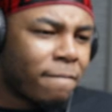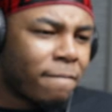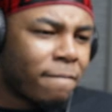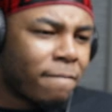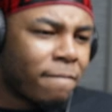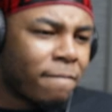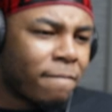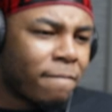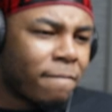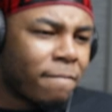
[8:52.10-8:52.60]

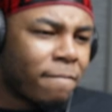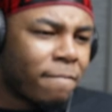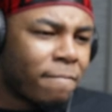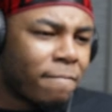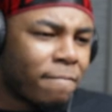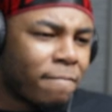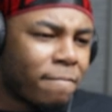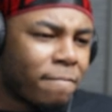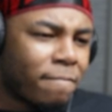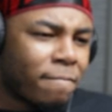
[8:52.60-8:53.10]

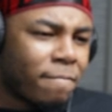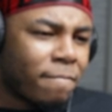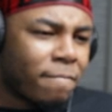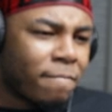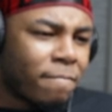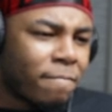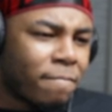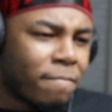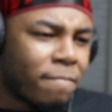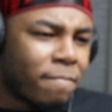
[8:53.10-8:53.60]

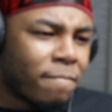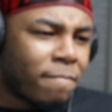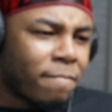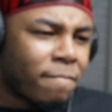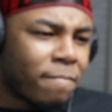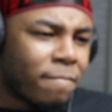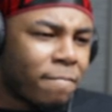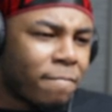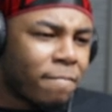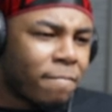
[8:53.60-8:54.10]

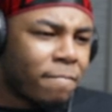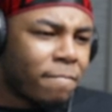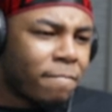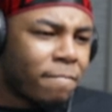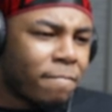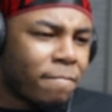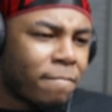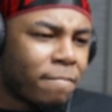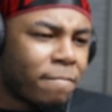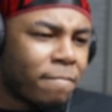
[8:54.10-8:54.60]

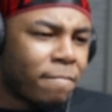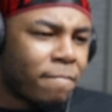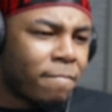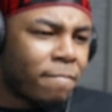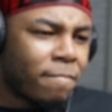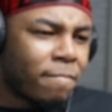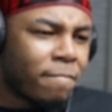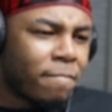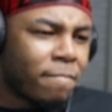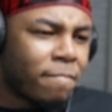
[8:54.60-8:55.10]

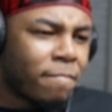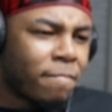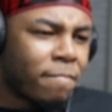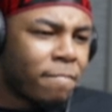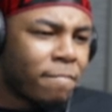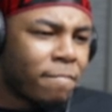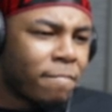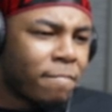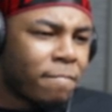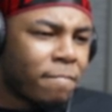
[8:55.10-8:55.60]

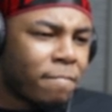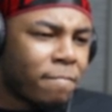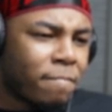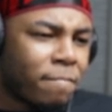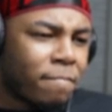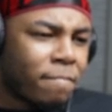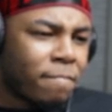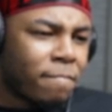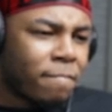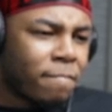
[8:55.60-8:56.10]

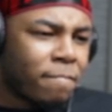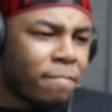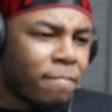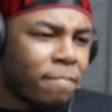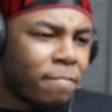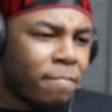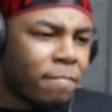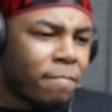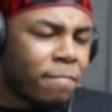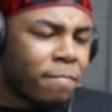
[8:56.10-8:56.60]

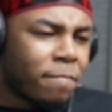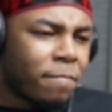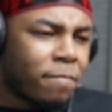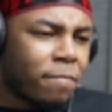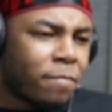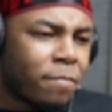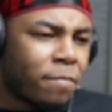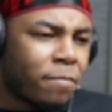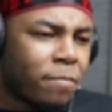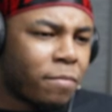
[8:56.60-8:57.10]

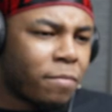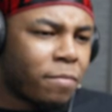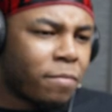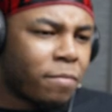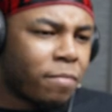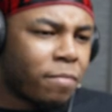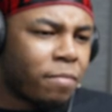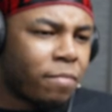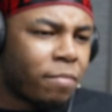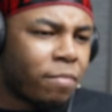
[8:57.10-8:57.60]

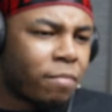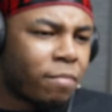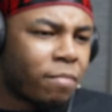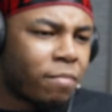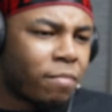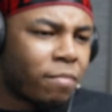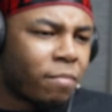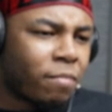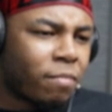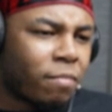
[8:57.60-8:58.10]

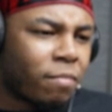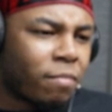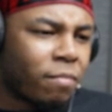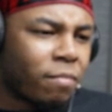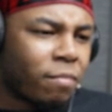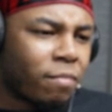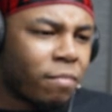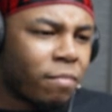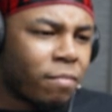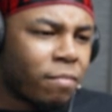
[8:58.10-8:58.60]

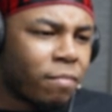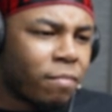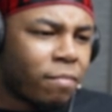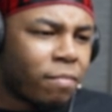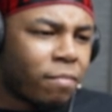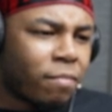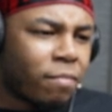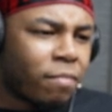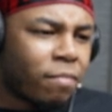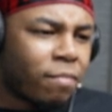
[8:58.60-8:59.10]

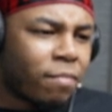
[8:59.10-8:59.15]
No words are spoken by the person on screen.